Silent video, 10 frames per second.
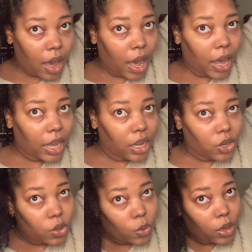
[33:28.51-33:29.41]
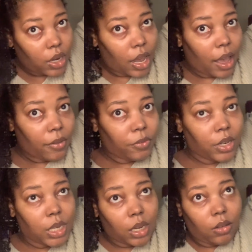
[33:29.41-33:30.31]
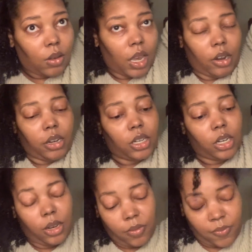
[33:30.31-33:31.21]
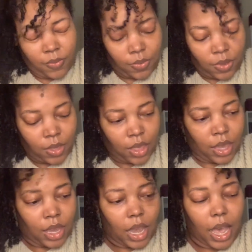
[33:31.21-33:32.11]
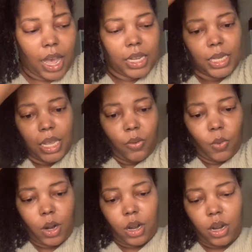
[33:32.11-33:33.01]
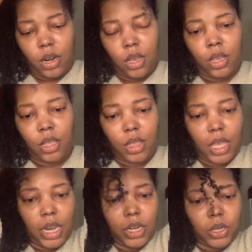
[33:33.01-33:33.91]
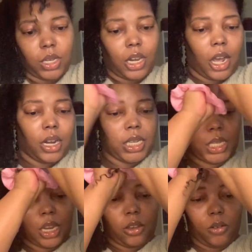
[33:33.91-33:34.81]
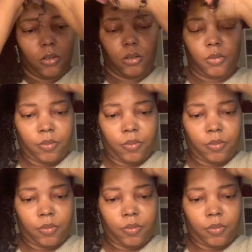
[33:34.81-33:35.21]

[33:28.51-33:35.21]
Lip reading: I adored every single character as they were. There's not a single